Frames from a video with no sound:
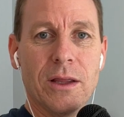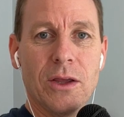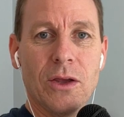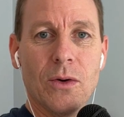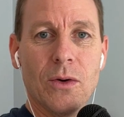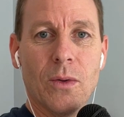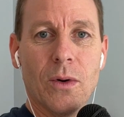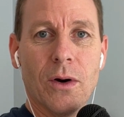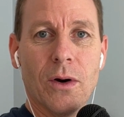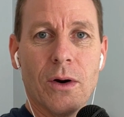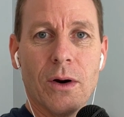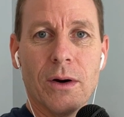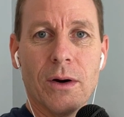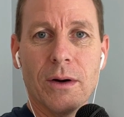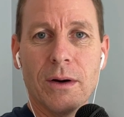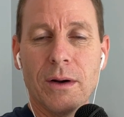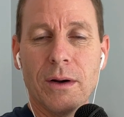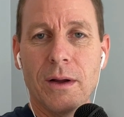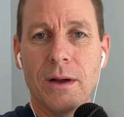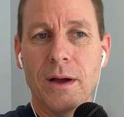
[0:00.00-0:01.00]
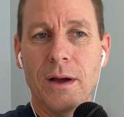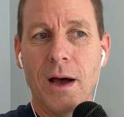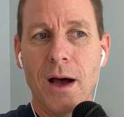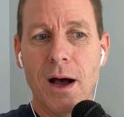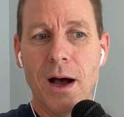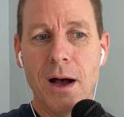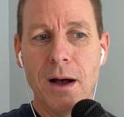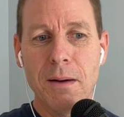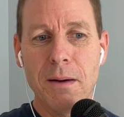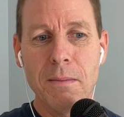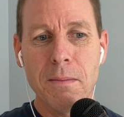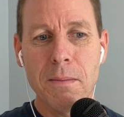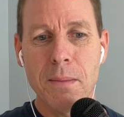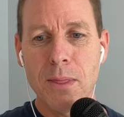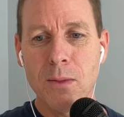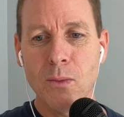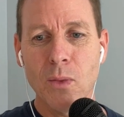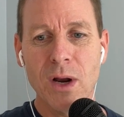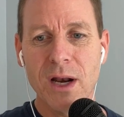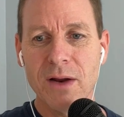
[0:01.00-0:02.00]
you are,
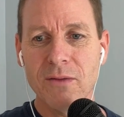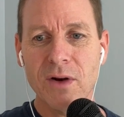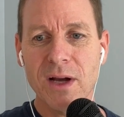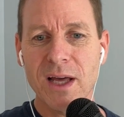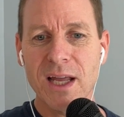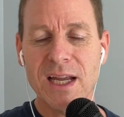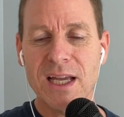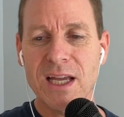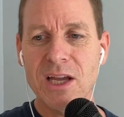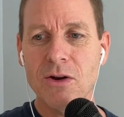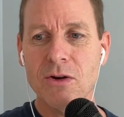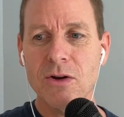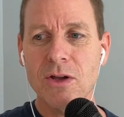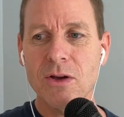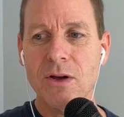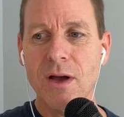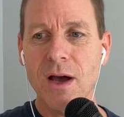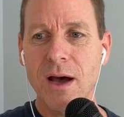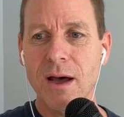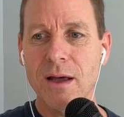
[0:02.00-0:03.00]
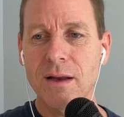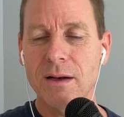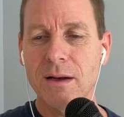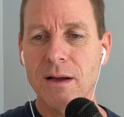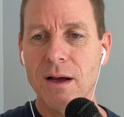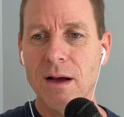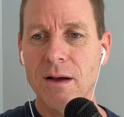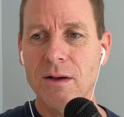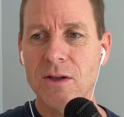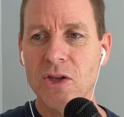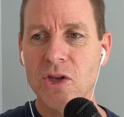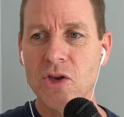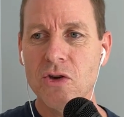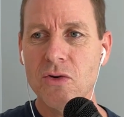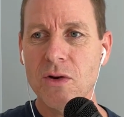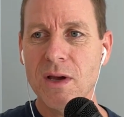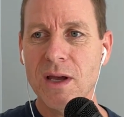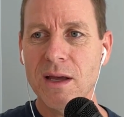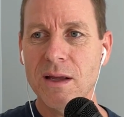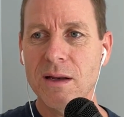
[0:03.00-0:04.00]
whatever kind of gear you got, you
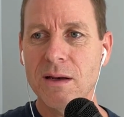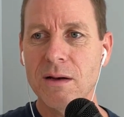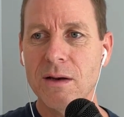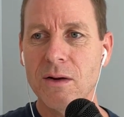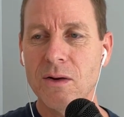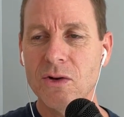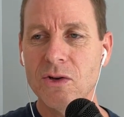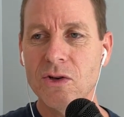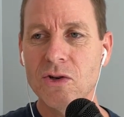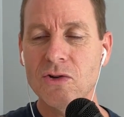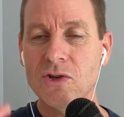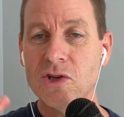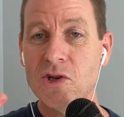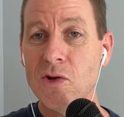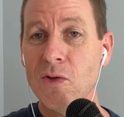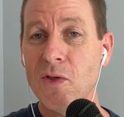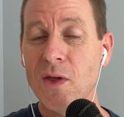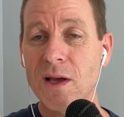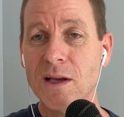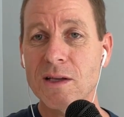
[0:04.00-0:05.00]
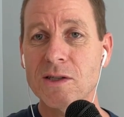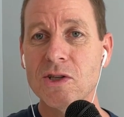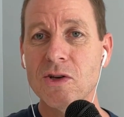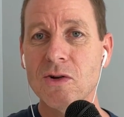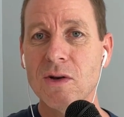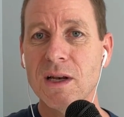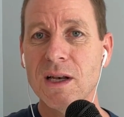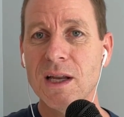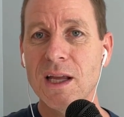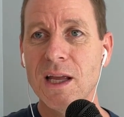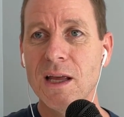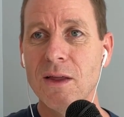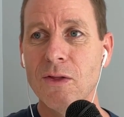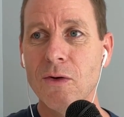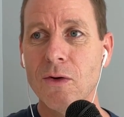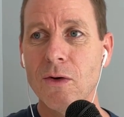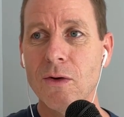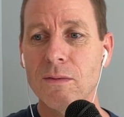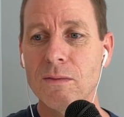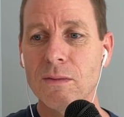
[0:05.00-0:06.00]
can do two things. You can
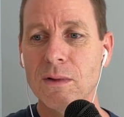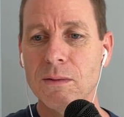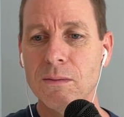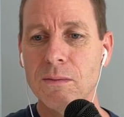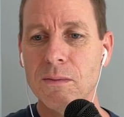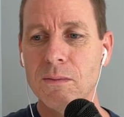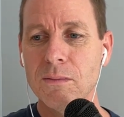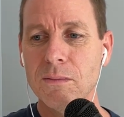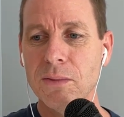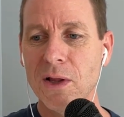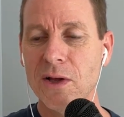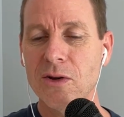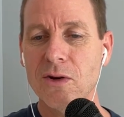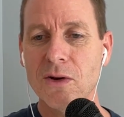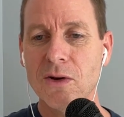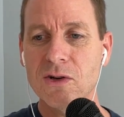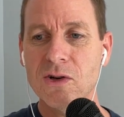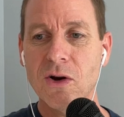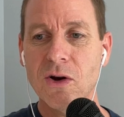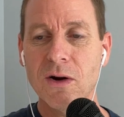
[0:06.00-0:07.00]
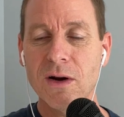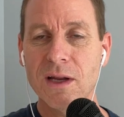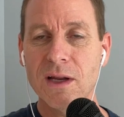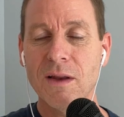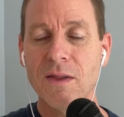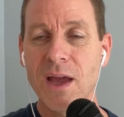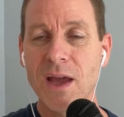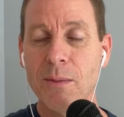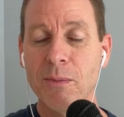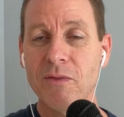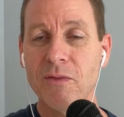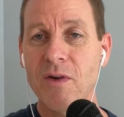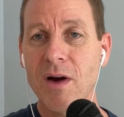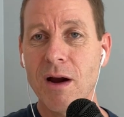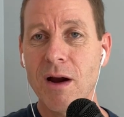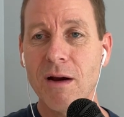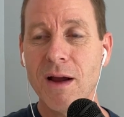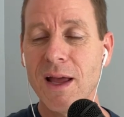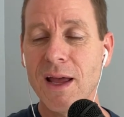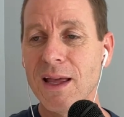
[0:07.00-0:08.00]
either plug your guitar into the
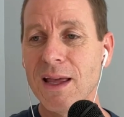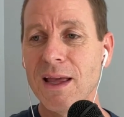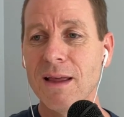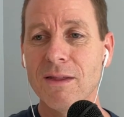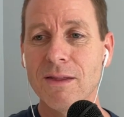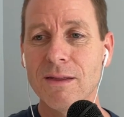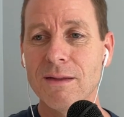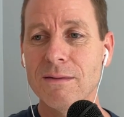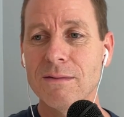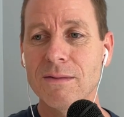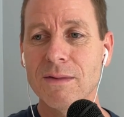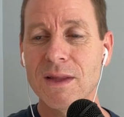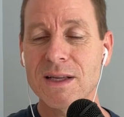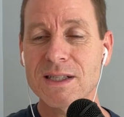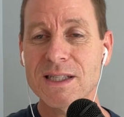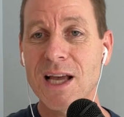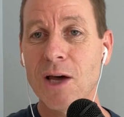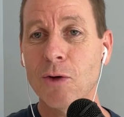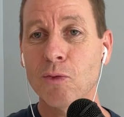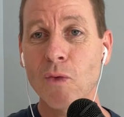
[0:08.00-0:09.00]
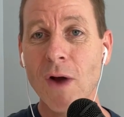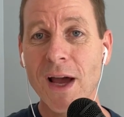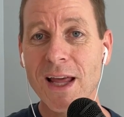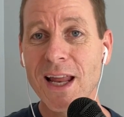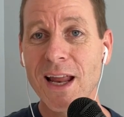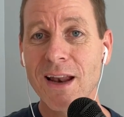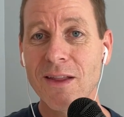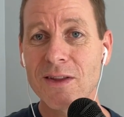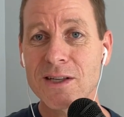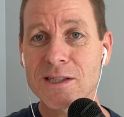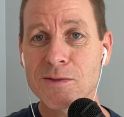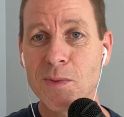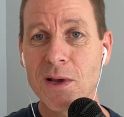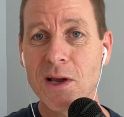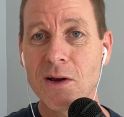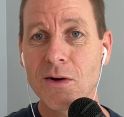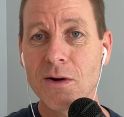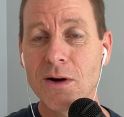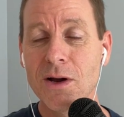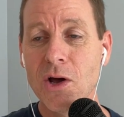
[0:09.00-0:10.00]
amplifier and get the sound right out of the
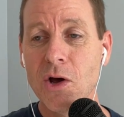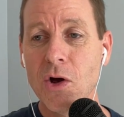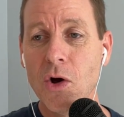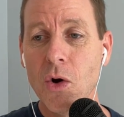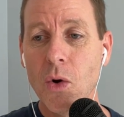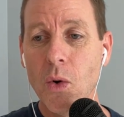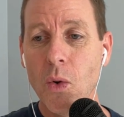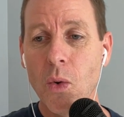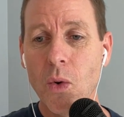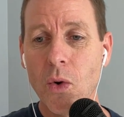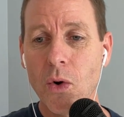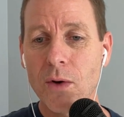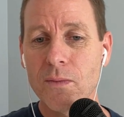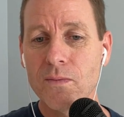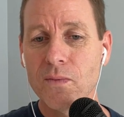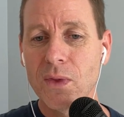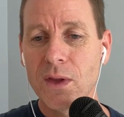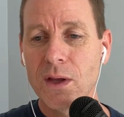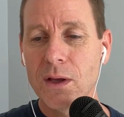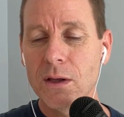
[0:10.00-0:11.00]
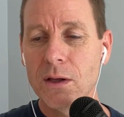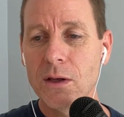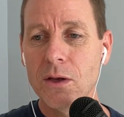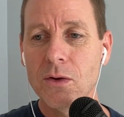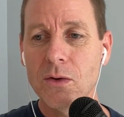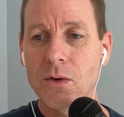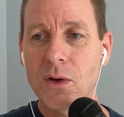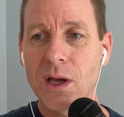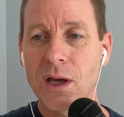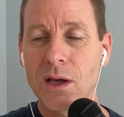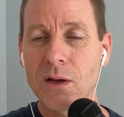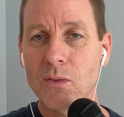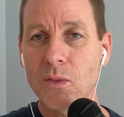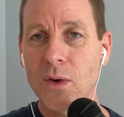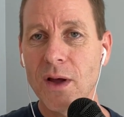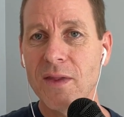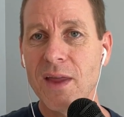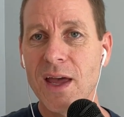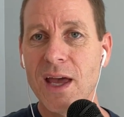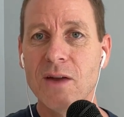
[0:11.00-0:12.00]
speaker, or you can
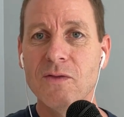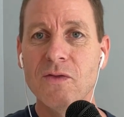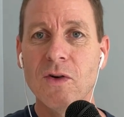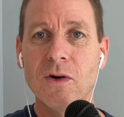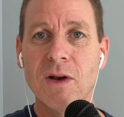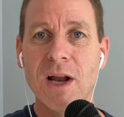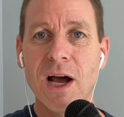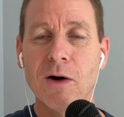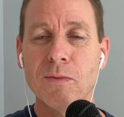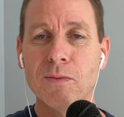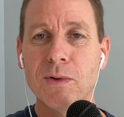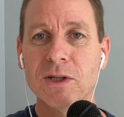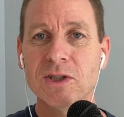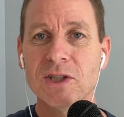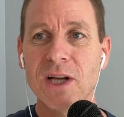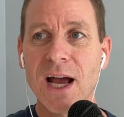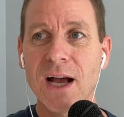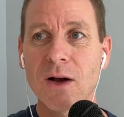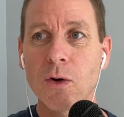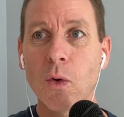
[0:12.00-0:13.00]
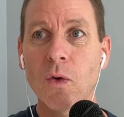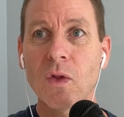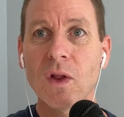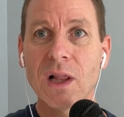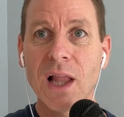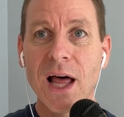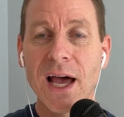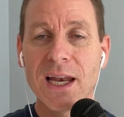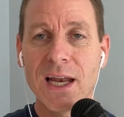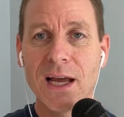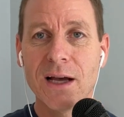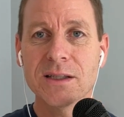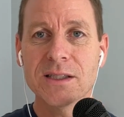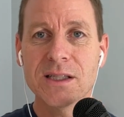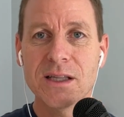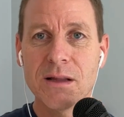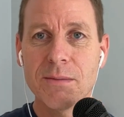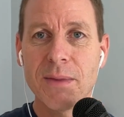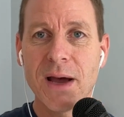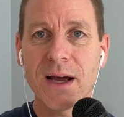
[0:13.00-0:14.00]
run the headphone output jack or the line outs
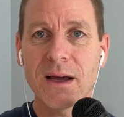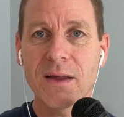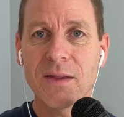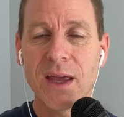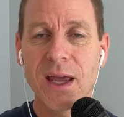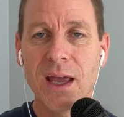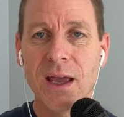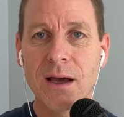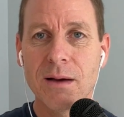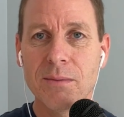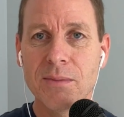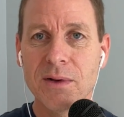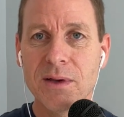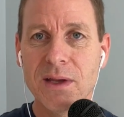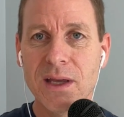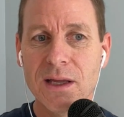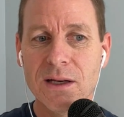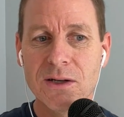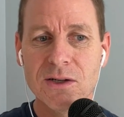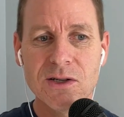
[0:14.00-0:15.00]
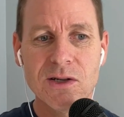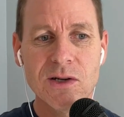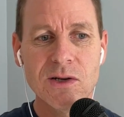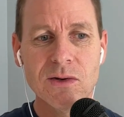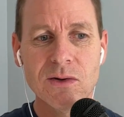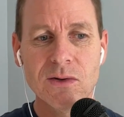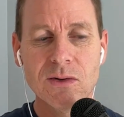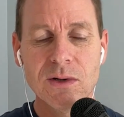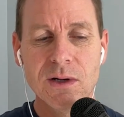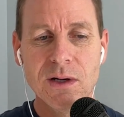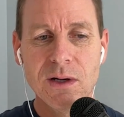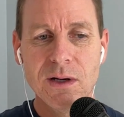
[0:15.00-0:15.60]
in the back of the amp into